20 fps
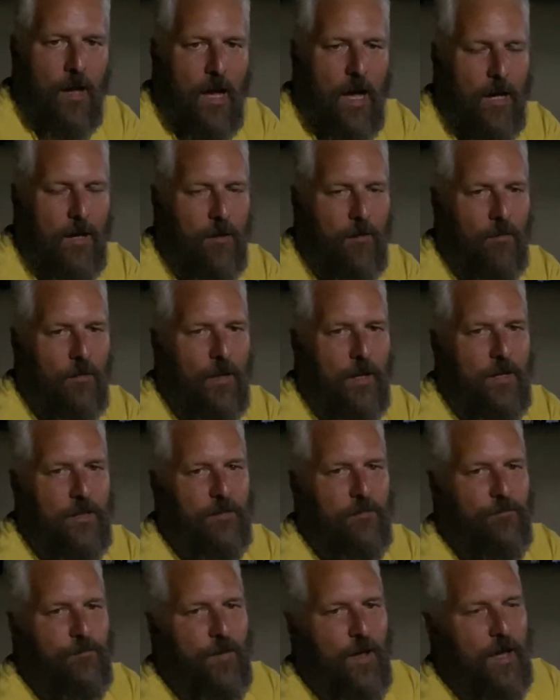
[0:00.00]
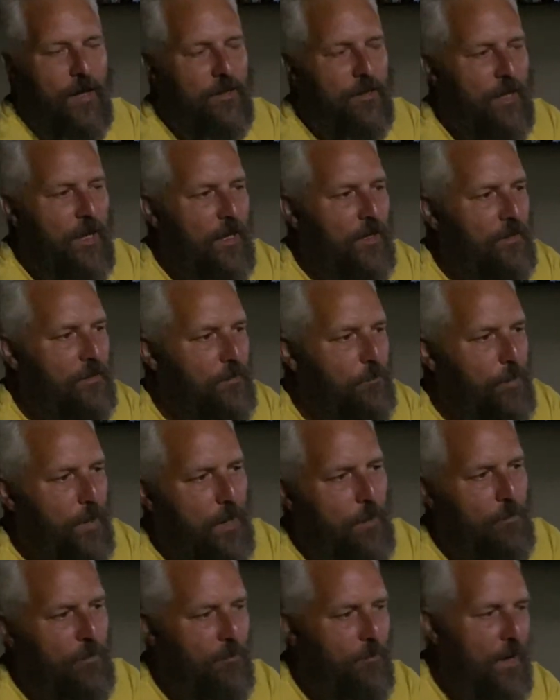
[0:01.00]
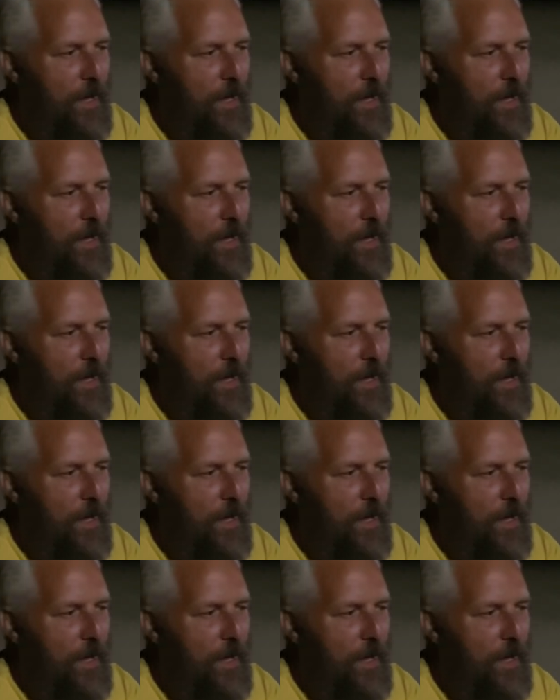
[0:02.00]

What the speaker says: I don't like the fact that the paper